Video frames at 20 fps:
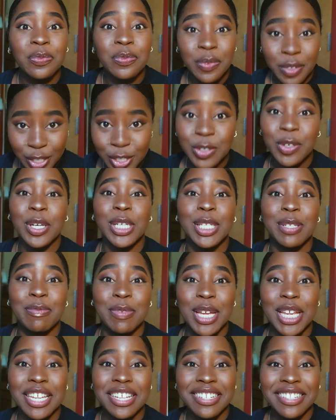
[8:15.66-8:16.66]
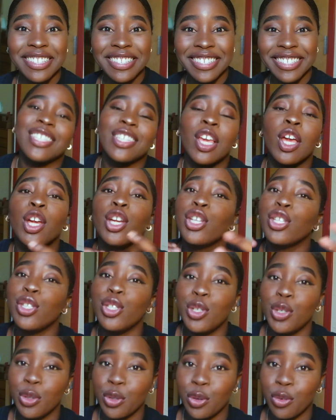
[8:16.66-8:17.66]
Trust me.
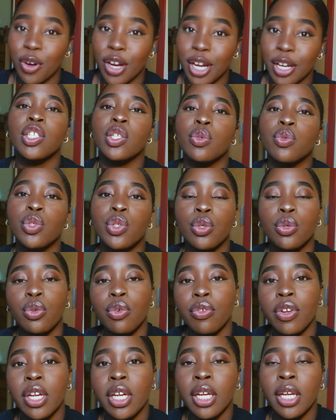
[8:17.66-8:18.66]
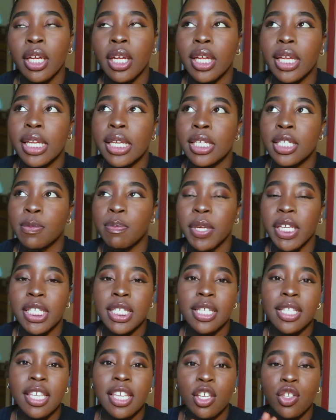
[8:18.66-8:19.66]
Tutoring. So tutoring is
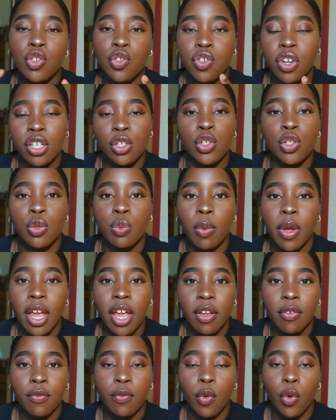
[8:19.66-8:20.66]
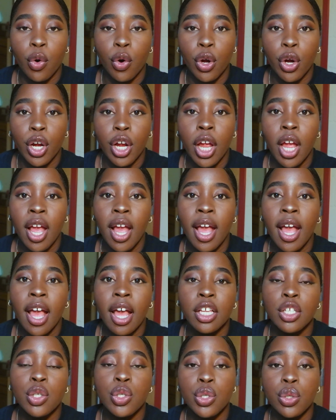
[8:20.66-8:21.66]
basically a structured way for
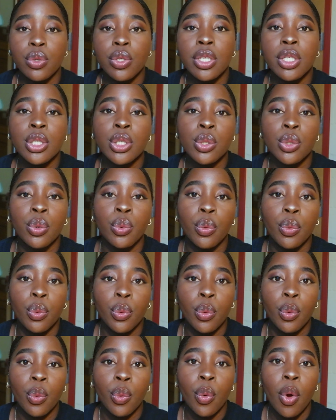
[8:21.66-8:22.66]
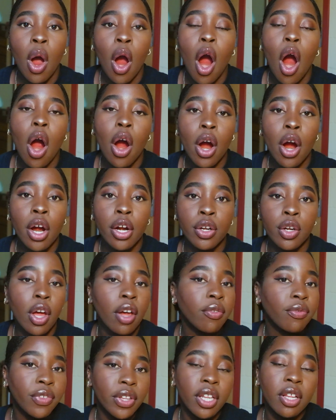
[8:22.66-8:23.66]
students who are not
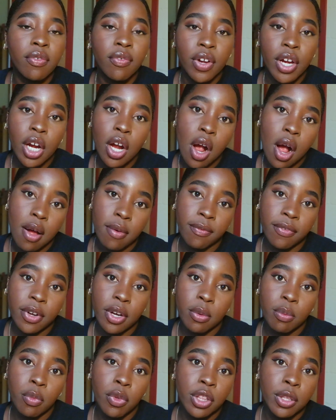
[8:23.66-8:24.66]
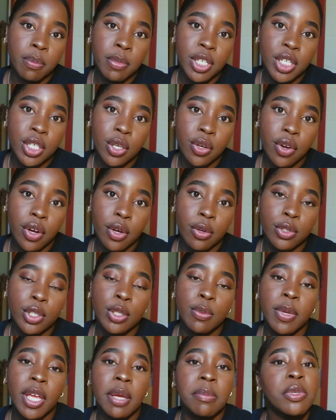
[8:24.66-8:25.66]
feeling very confident with the material to
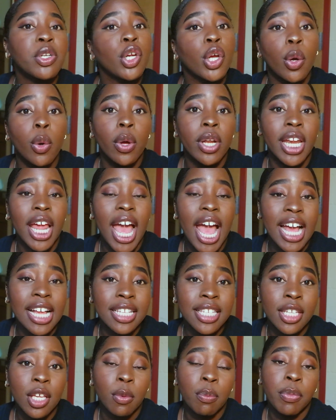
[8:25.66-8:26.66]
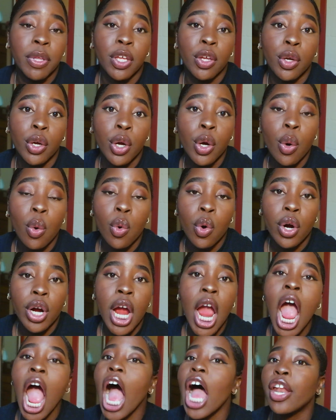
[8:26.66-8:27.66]
be able to go and ask a peer or
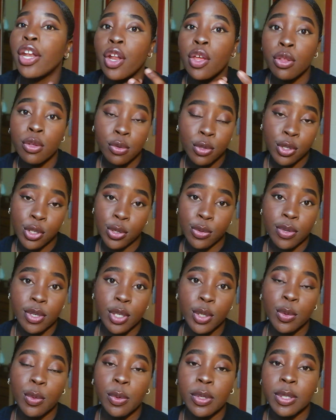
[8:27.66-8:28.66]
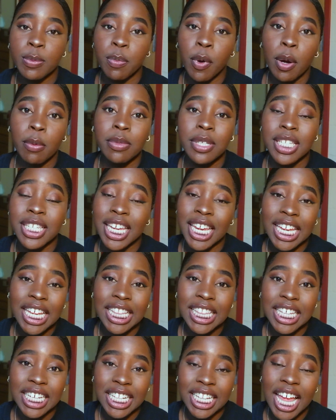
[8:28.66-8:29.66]
another student who has probably taken
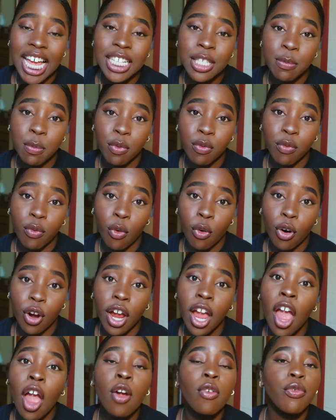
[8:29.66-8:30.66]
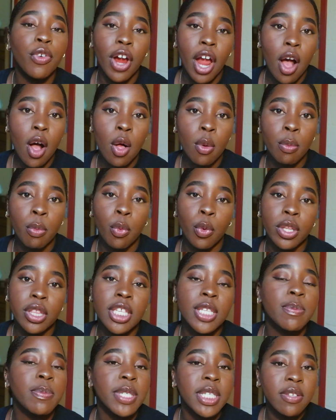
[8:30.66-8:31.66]
the class before for help with
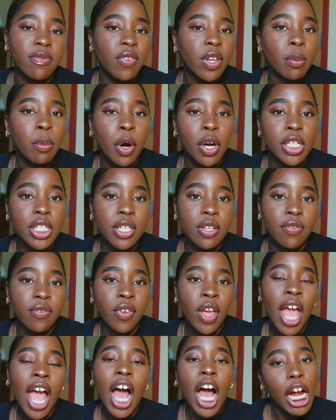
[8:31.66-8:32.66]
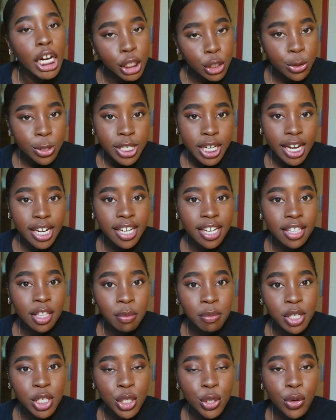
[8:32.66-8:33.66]
specific parts of understanding the
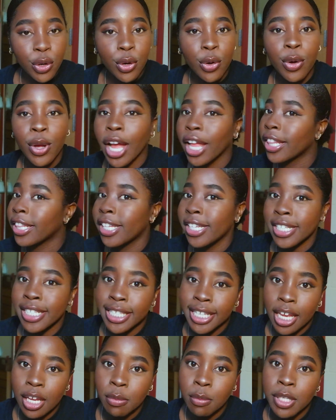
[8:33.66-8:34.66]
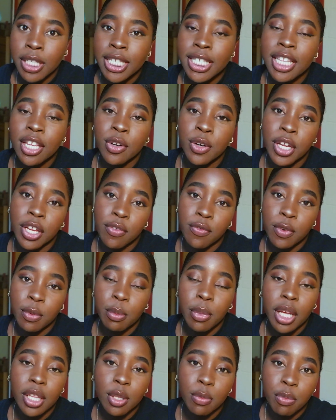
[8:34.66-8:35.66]
material and the assignments that are given
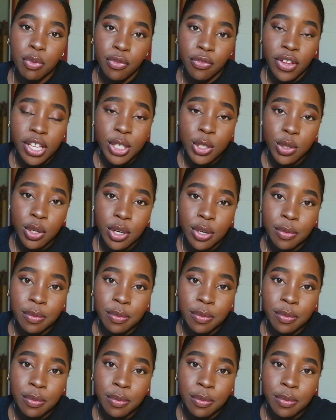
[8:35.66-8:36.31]
by the professor.